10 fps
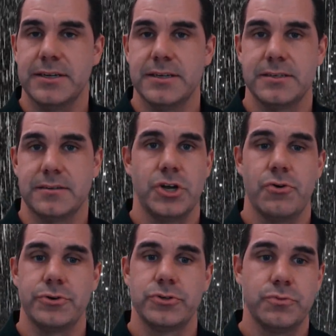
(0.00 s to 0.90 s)
is
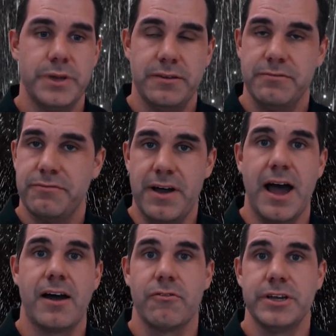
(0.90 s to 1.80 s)
going to be
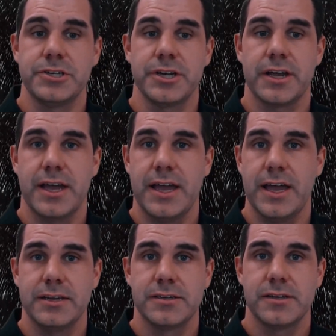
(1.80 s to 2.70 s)
far-reaching
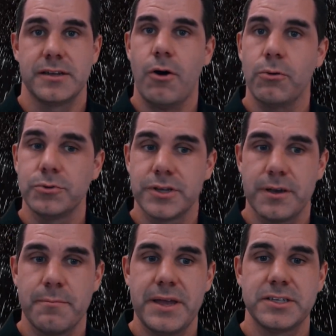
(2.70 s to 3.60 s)
and holds
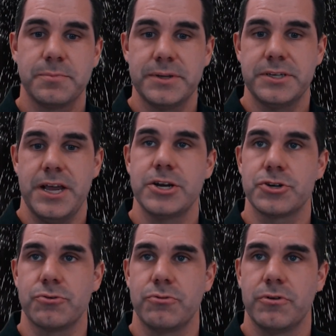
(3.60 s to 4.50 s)
immense
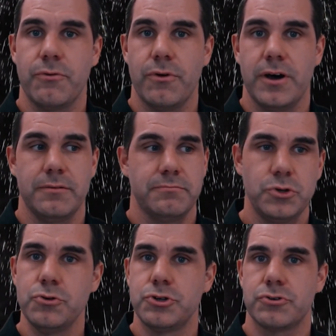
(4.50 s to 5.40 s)
potential for
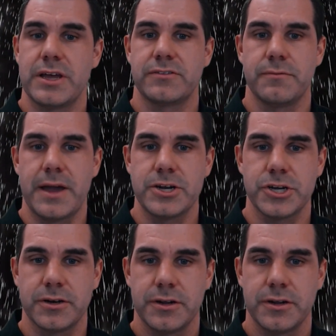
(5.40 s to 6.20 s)
huge transformation.